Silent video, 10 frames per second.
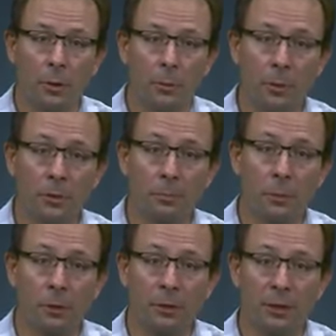where these
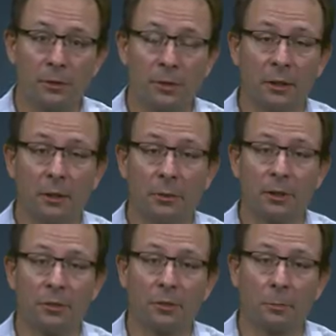pollinators
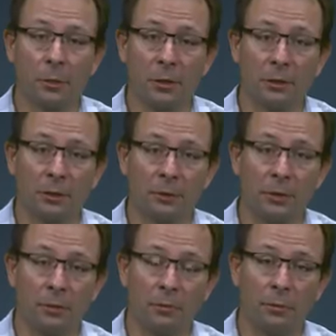increase the productivity
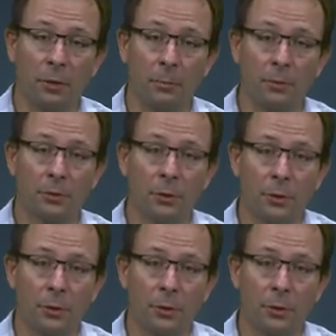of the farms